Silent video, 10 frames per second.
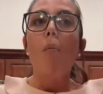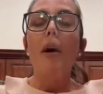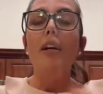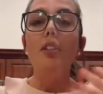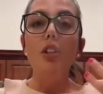
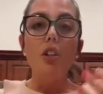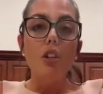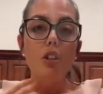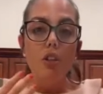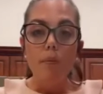And
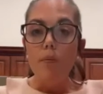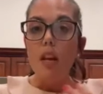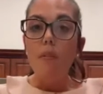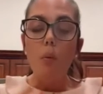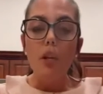
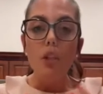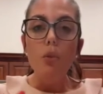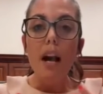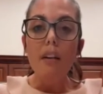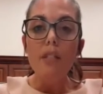when
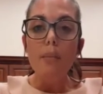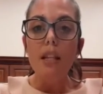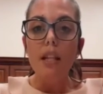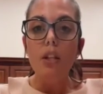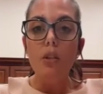you have
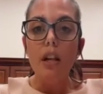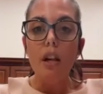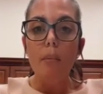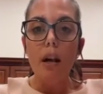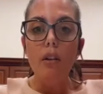something that you
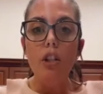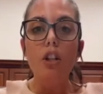care about,